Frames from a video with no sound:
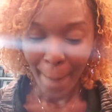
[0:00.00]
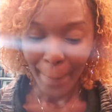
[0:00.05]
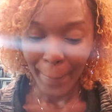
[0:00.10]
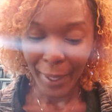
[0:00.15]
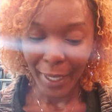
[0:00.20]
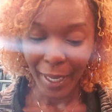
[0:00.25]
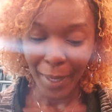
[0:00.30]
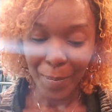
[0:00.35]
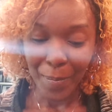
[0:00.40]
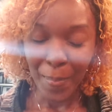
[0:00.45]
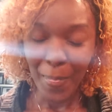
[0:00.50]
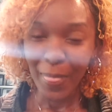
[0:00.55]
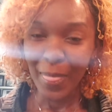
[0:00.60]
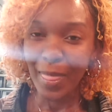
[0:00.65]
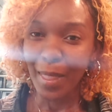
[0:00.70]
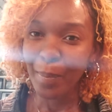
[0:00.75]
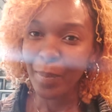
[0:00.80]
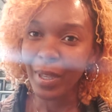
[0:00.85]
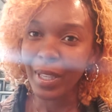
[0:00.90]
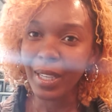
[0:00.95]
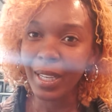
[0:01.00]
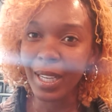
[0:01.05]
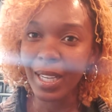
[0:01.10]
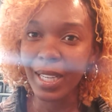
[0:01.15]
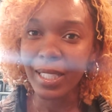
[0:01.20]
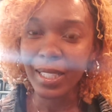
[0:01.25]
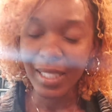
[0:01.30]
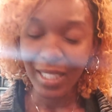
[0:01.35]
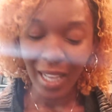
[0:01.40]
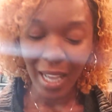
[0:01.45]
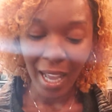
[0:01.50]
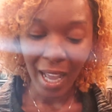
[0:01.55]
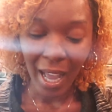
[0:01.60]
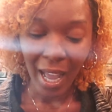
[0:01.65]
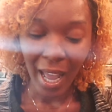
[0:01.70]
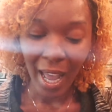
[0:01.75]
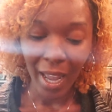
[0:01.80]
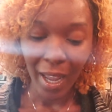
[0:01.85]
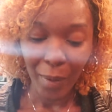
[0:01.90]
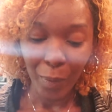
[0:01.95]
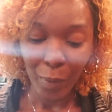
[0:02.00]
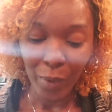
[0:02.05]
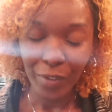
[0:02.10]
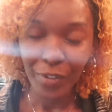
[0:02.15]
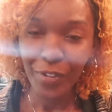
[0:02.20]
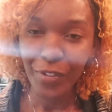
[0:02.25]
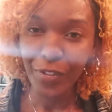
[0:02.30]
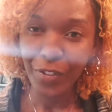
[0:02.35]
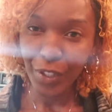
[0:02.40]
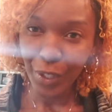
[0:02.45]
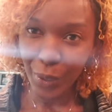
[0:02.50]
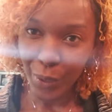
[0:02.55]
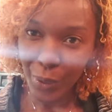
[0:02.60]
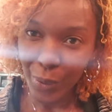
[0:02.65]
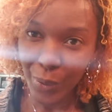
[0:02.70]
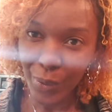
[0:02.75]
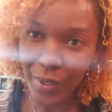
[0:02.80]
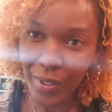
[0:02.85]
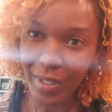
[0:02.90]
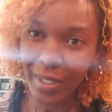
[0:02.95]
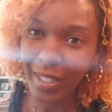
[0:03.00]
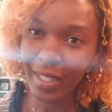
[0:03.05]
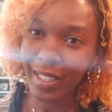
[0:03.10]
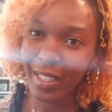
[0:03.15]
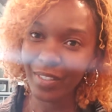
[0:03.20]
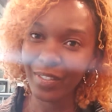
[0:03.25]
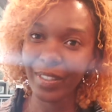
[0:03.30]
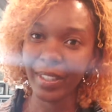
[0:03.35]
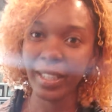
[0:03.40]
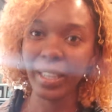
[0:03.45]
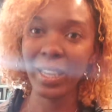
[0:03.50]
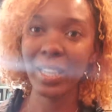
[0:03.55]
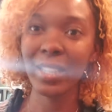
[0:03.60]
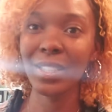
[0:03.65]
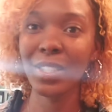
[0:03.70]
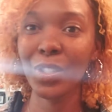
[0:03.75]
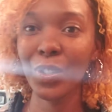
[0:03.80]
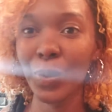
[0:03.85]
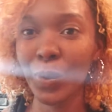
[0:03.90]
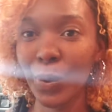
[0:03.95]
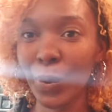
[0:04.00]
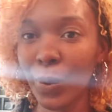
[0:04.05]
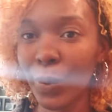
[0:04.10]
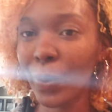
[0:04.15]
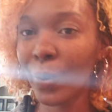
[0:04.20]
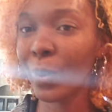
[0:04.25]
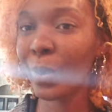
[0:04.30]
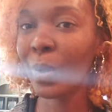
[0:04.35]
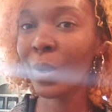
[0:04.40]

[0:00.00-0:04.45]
but because I refuse to give in to